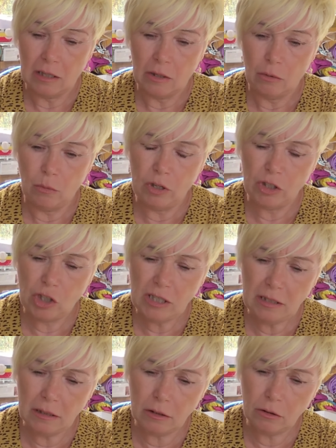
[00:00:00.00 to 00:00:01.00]
which
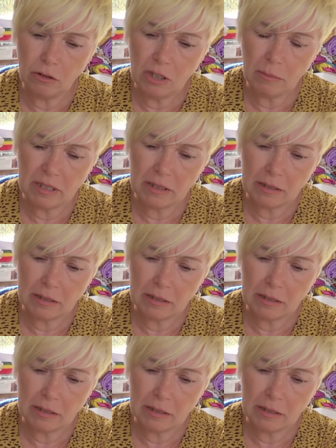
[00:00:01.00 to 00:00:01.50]
isn't Gutterman's,